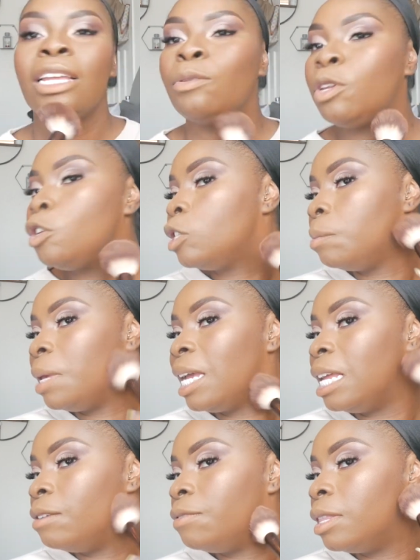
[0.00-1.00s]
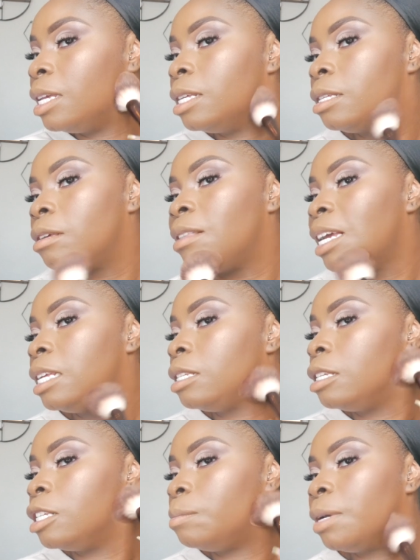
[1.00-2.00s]
You wanna use the big end for this so that
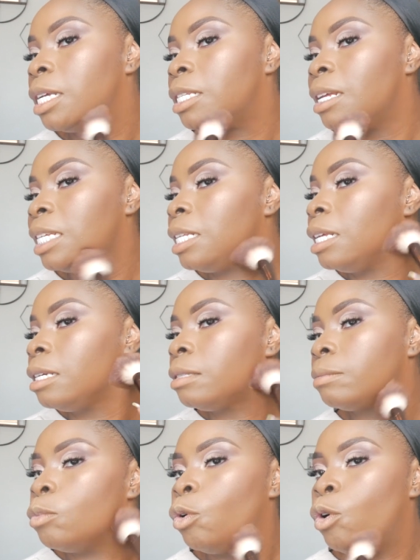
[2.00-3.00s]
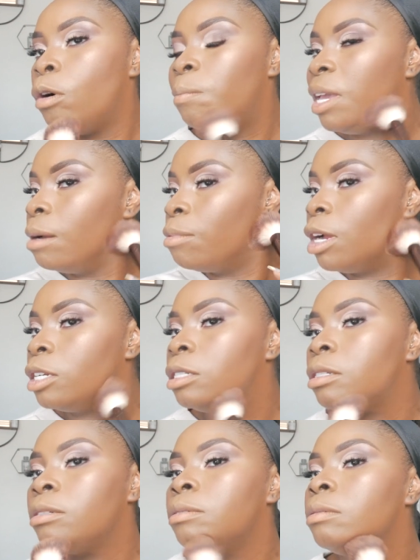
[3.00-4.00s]
it's dispersed nicely. Or a bigger
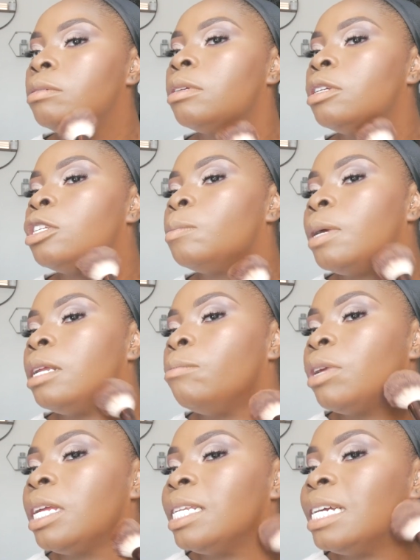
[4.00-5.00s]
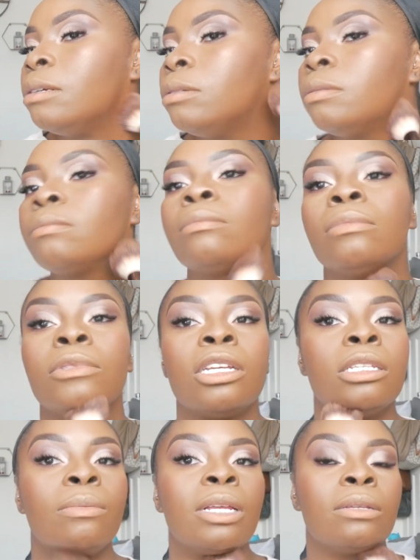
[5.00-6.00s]
brush, so it's dispersed, and bring it down, so
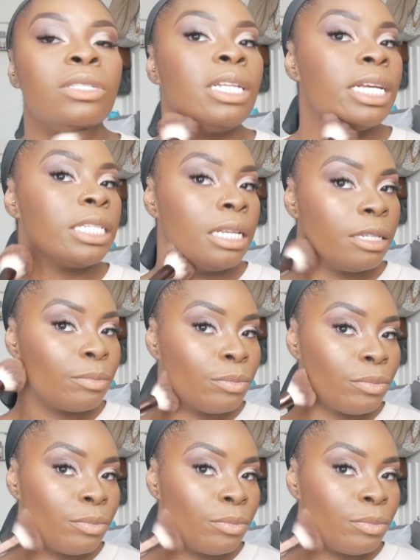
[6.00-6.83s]
it's dispersed nicely.